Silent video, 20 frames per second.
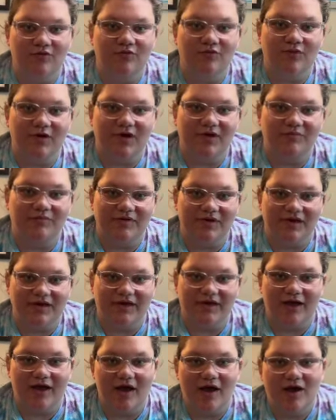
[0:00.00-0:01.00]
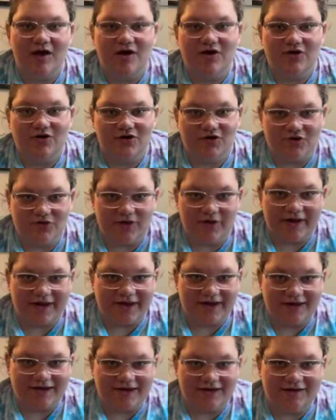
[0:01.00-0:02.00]
will be
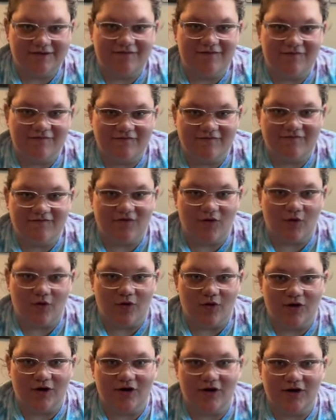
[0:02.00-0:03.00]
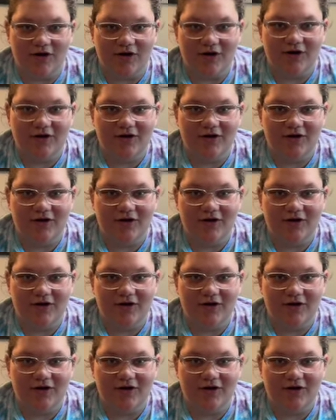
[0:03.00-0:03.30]
green for